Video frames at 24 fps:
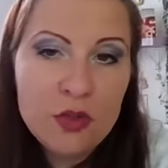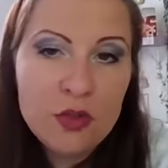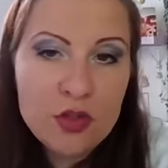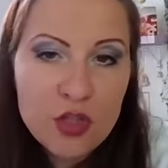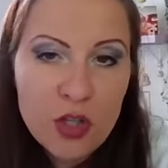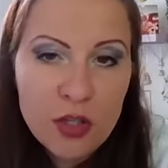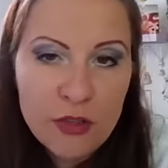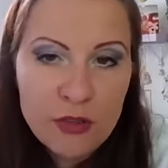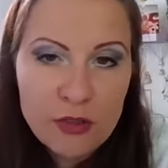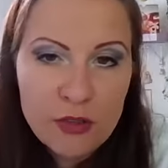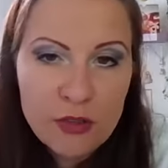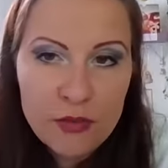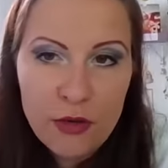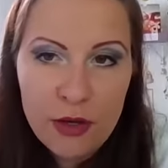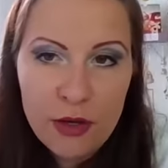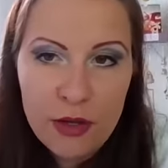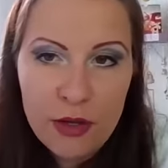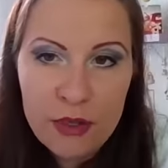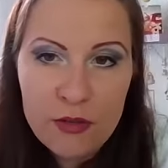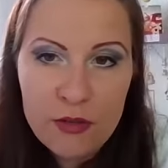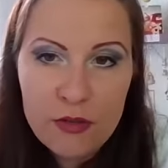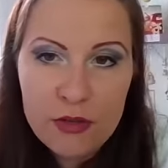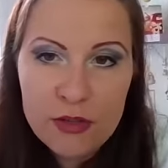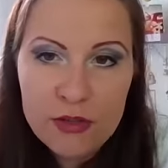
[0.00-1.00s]
you
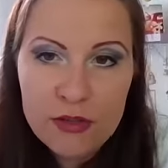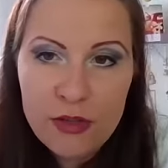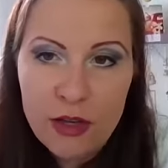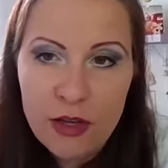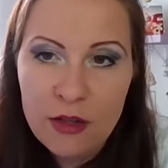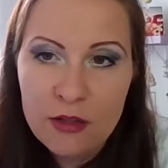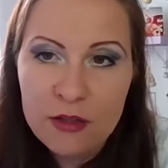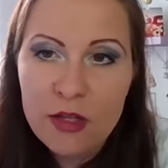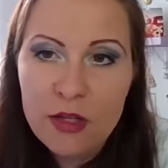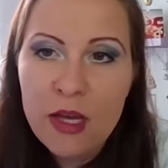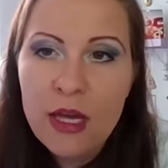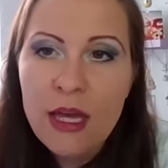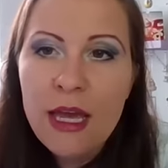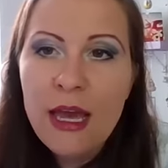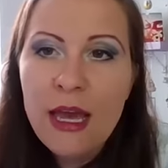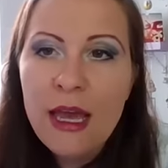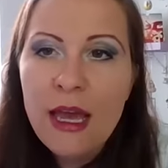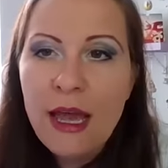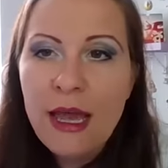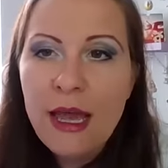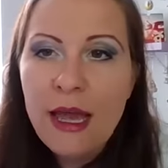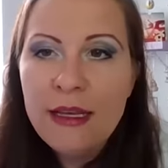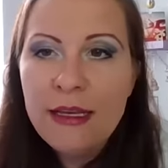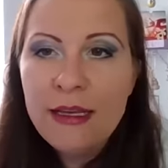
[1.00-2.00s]
justify the result.
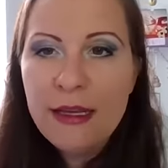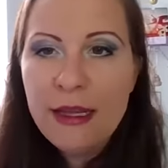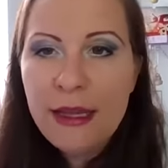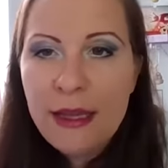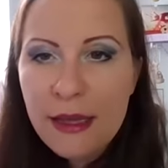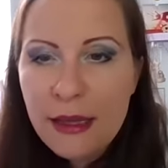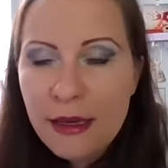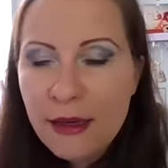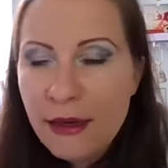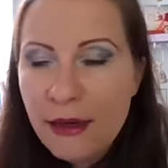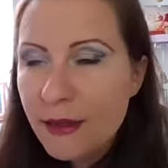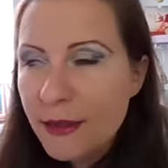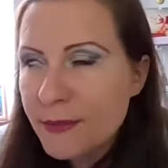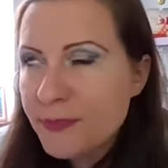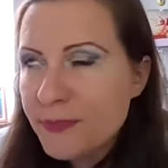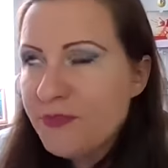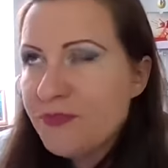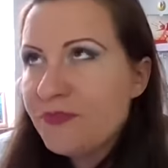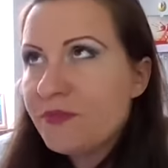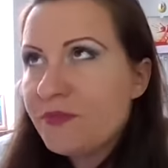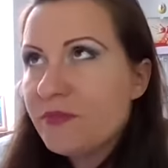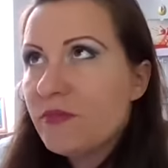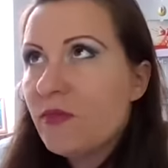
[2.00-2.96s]
And here,